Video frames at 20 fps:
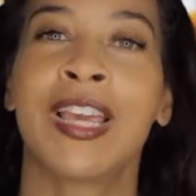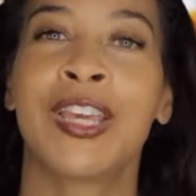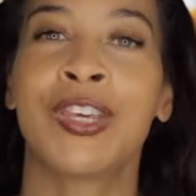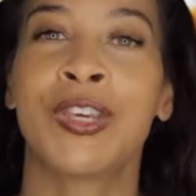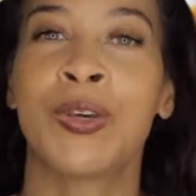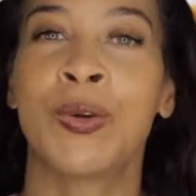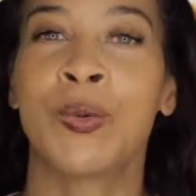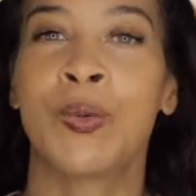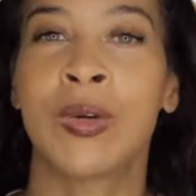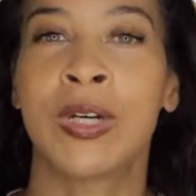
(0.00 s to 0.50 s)

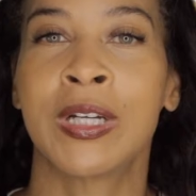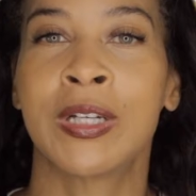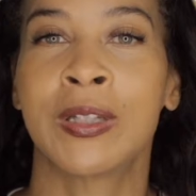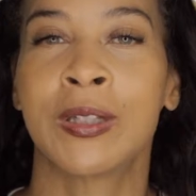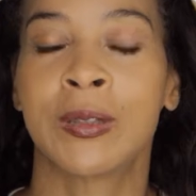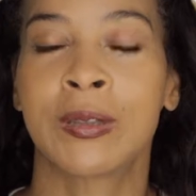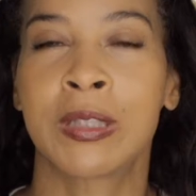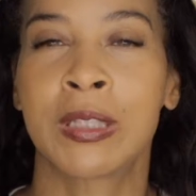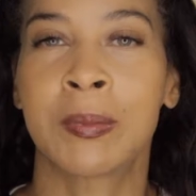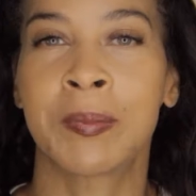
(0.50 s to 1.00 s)
You
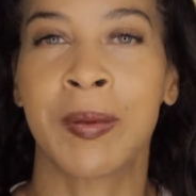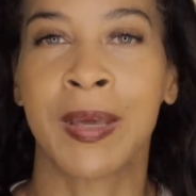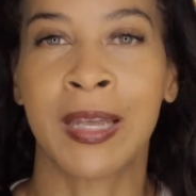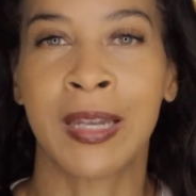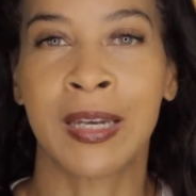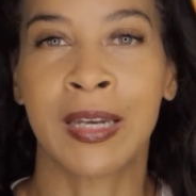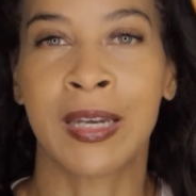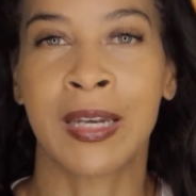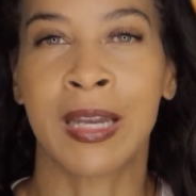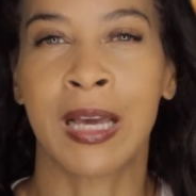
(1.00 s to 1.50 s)
will
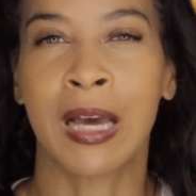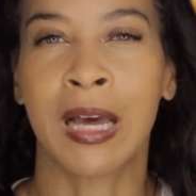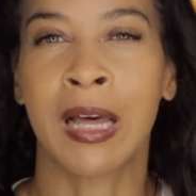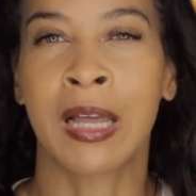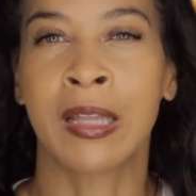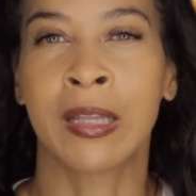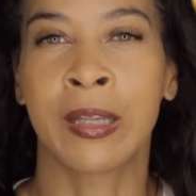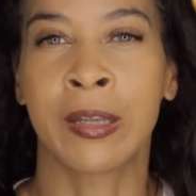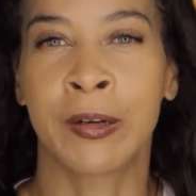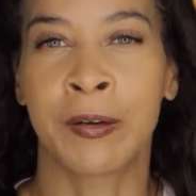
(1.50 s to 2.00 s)
spend
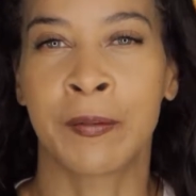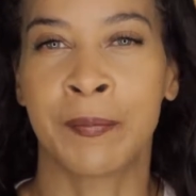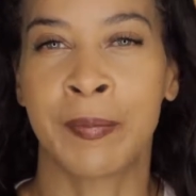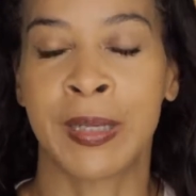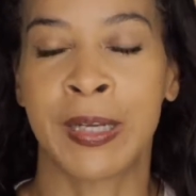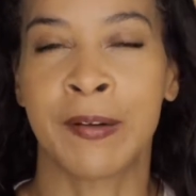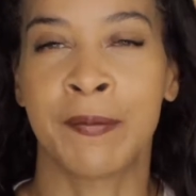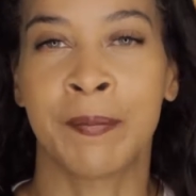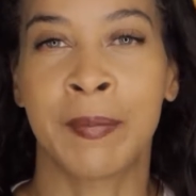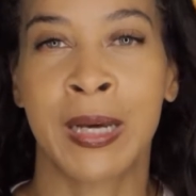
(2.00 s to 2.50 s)
a little
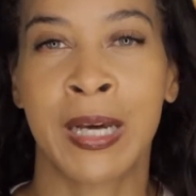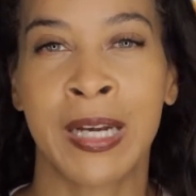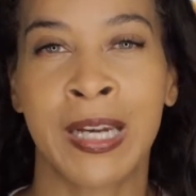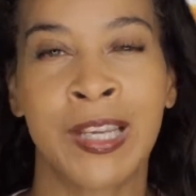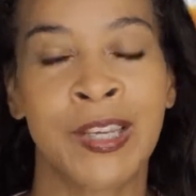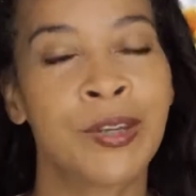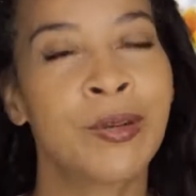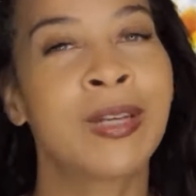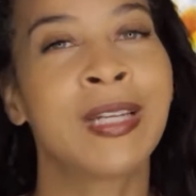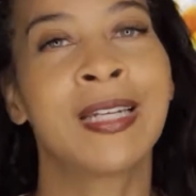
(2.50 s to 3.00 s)
bit of
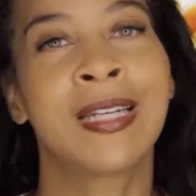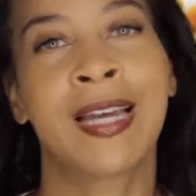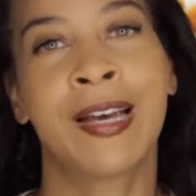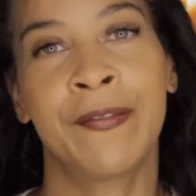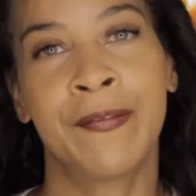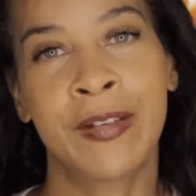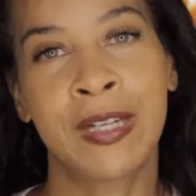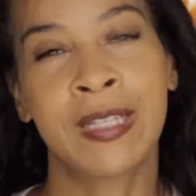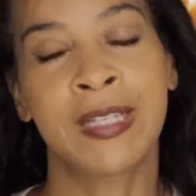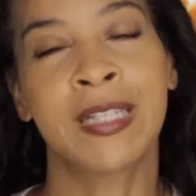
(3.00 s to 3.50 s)
money. You could
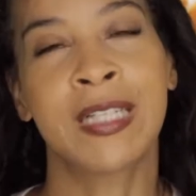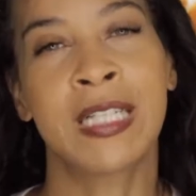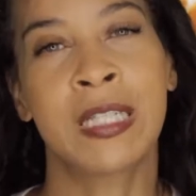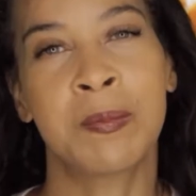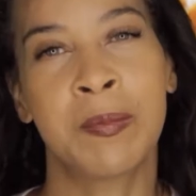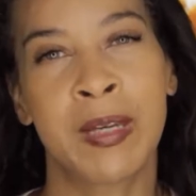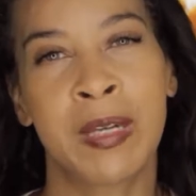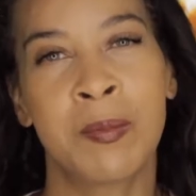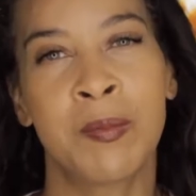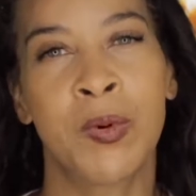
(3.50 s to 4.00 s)
definitely
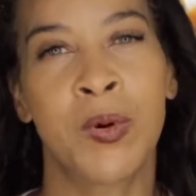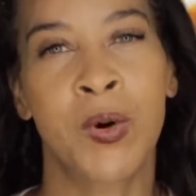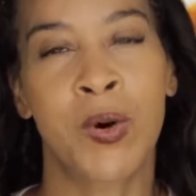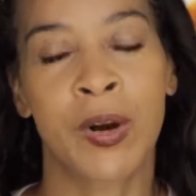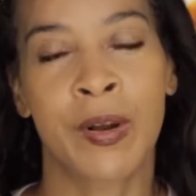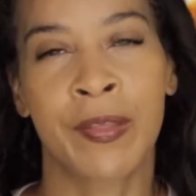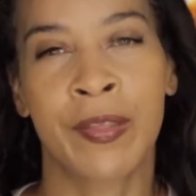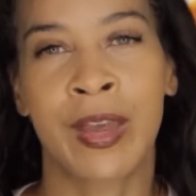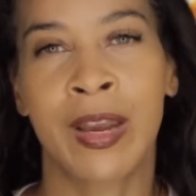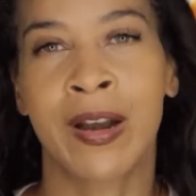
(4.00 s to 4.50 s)
spend
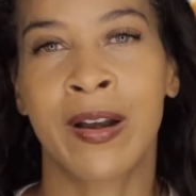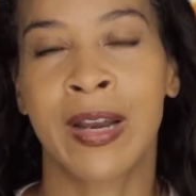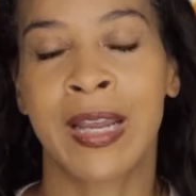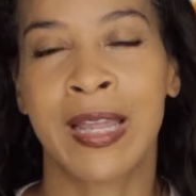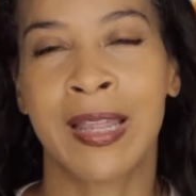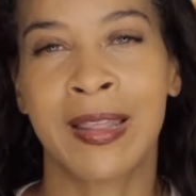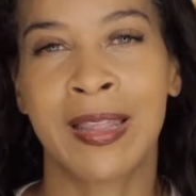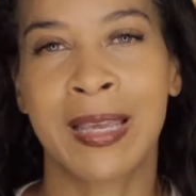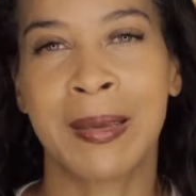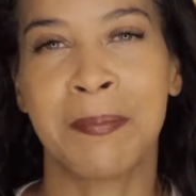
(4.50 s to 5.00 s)
more. They're
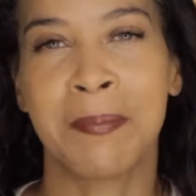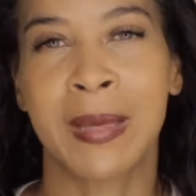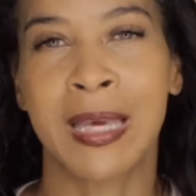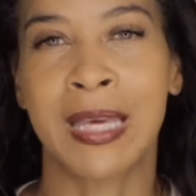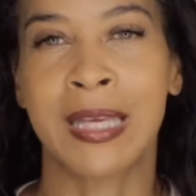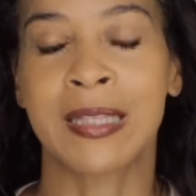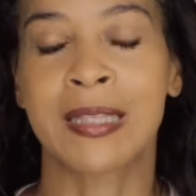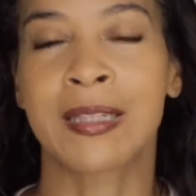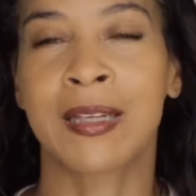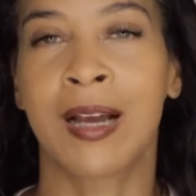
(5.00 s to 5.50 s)
in the
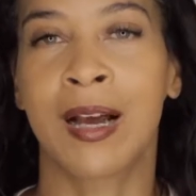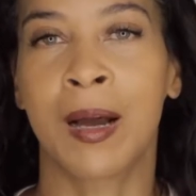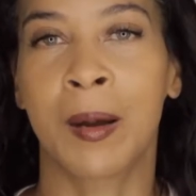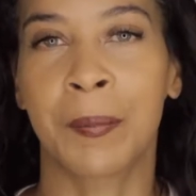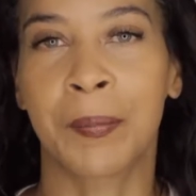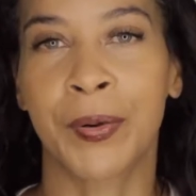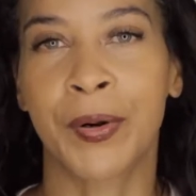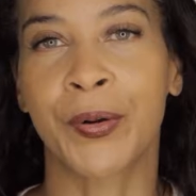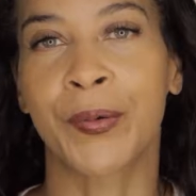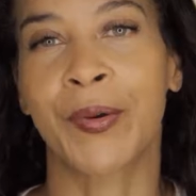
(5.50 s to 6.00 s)
mid to
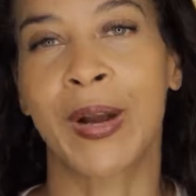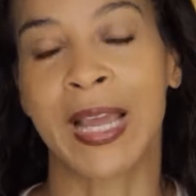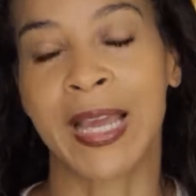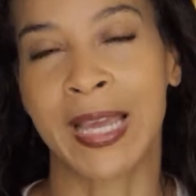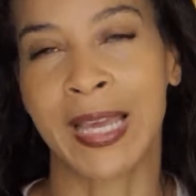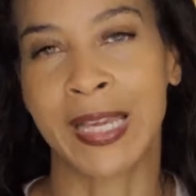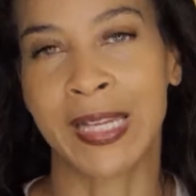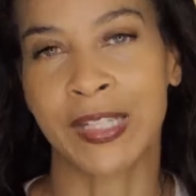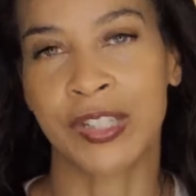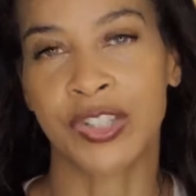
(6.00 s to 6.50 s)
upper
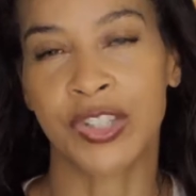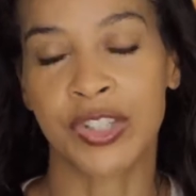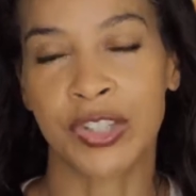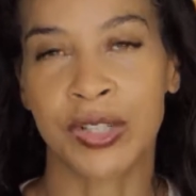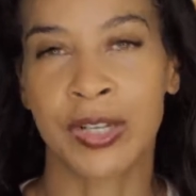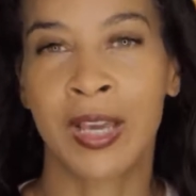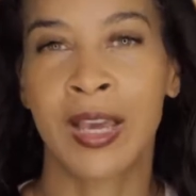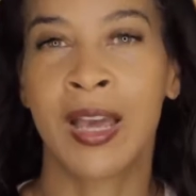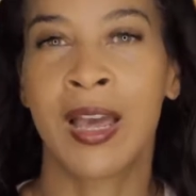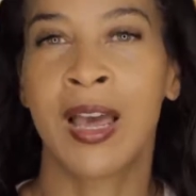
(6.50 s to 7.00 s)

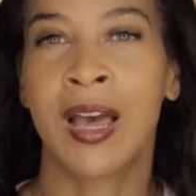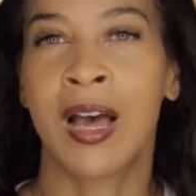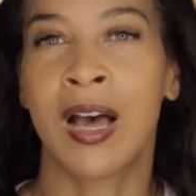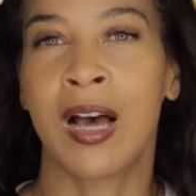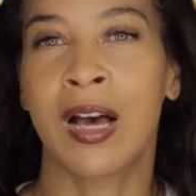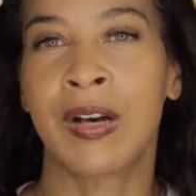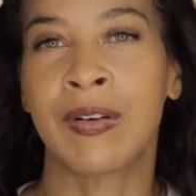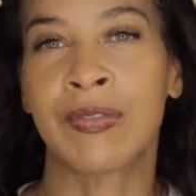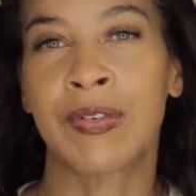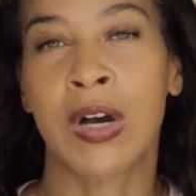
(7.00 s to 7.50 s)
range
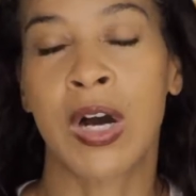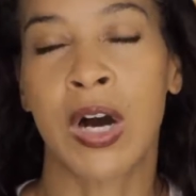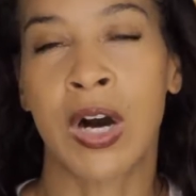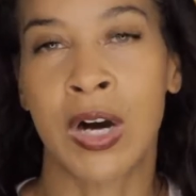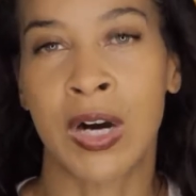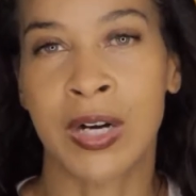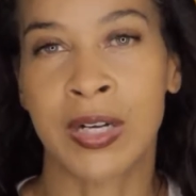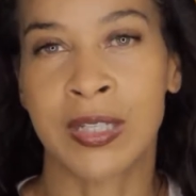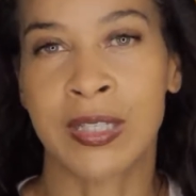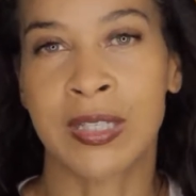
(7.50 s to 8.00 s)
of
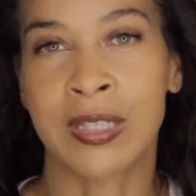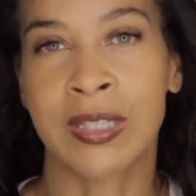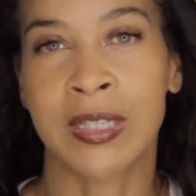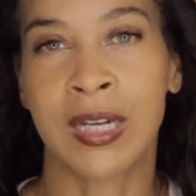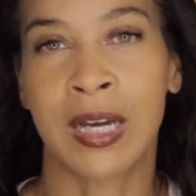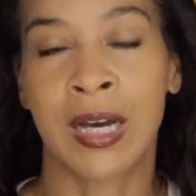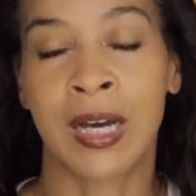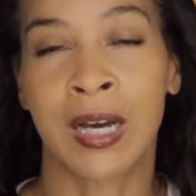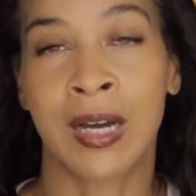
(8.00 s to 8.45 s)
cost.